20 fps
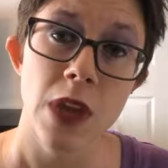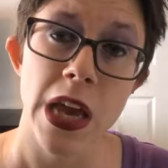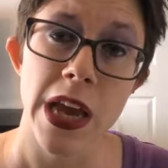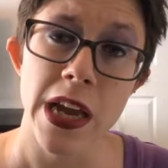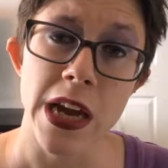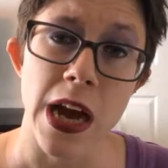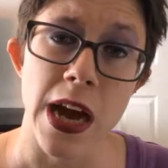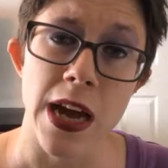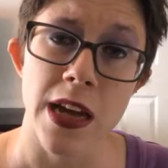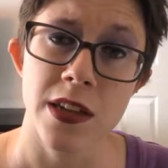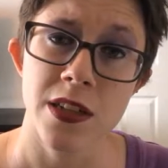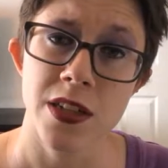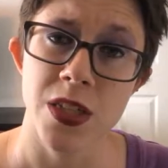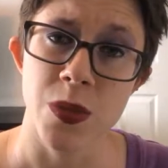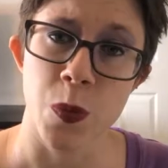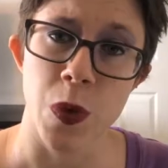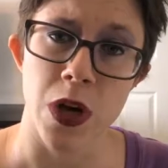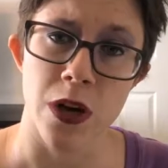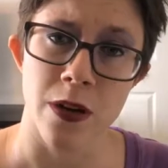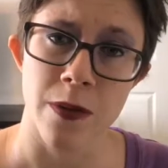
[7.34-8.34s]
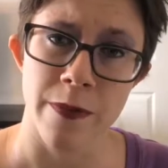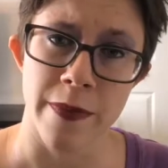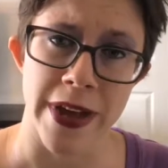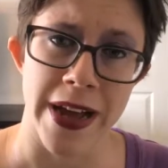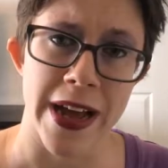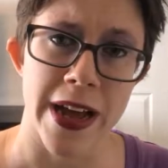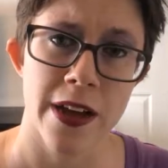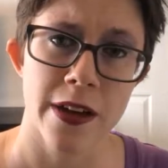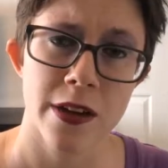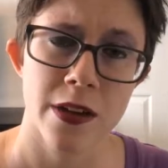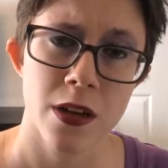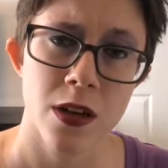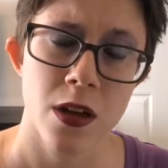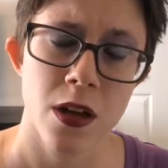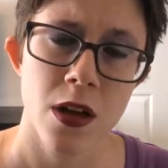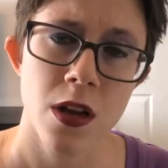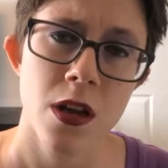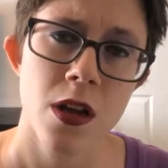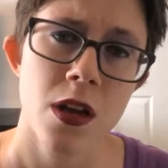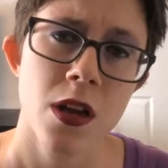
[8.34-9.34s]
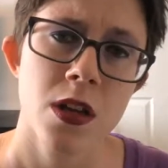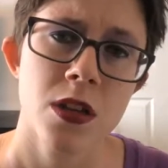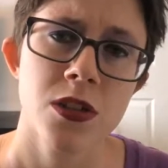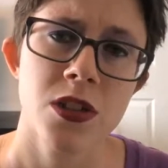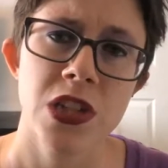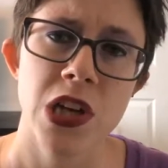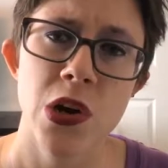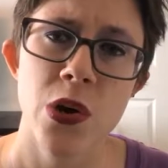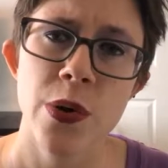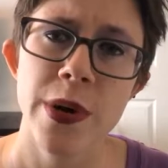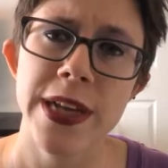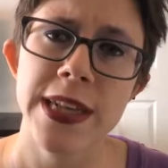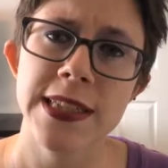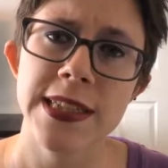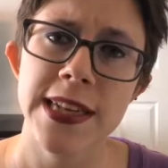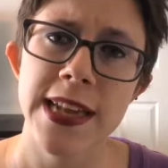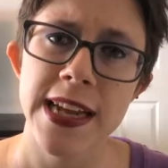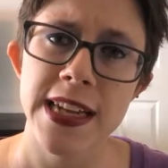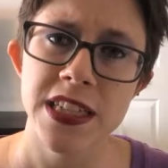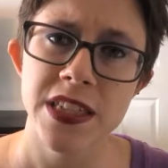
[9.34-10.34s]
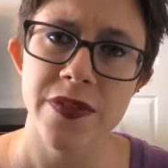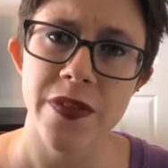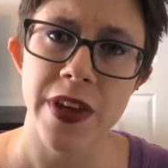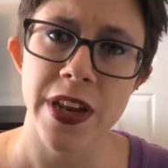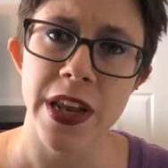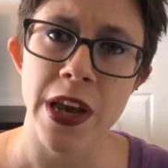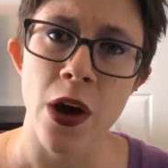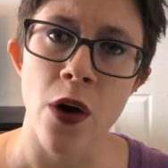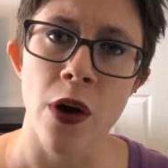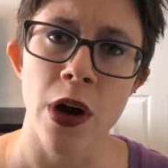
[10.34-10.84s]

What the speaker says: Hey guys, welcome back. So in today's video,